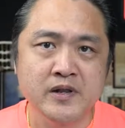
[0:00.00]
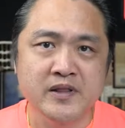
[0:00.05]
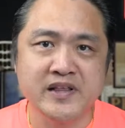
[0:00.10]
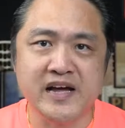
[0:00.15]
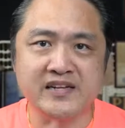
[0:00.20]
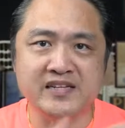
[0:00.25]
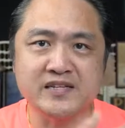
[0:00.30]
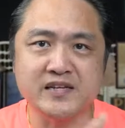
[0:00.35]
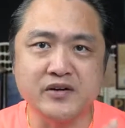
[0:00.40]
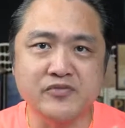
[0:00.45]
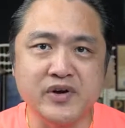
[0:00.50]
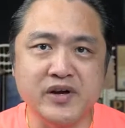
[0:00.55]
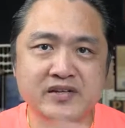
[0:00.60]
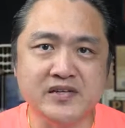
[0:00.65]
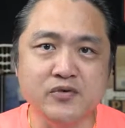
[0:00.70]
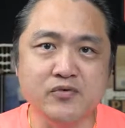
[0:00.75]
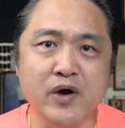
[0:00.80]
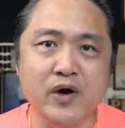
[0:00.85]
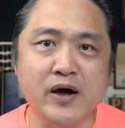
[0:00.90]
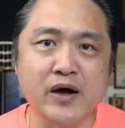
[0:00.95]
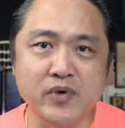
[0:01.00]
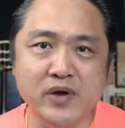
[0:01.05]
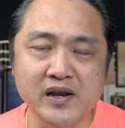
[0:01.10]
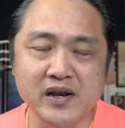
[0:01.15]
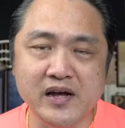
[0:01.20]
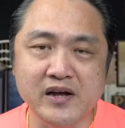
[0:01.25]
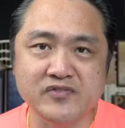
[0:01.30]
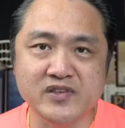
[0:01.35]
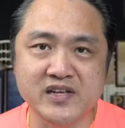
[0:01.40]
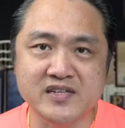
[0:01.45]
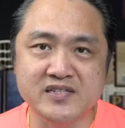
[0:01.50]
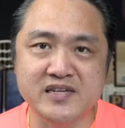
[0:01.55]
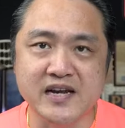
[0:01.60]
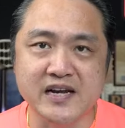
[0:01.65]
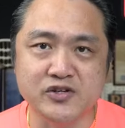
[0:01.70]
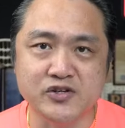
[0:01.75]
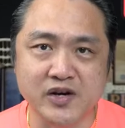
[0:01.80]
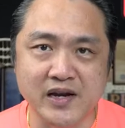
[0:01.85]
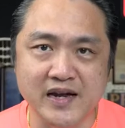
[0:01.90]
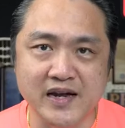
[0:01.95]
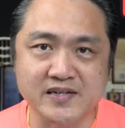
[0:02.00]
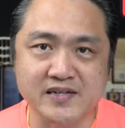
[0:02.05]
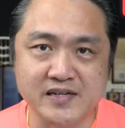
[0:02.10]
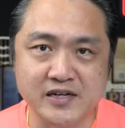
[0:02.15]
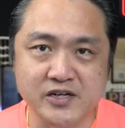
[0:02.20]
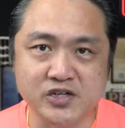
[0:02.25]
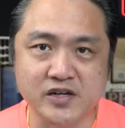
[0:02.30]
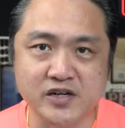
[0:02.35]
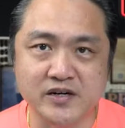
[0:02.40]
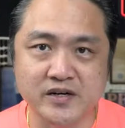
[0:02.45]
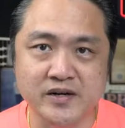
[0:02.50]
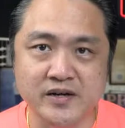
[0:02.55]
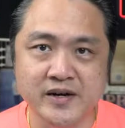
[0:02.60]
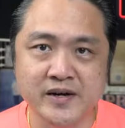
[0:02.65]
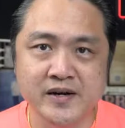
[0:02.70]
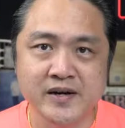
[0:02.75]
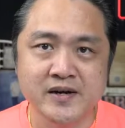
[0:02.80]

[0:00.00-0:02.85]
That's the reason why we love decentralization.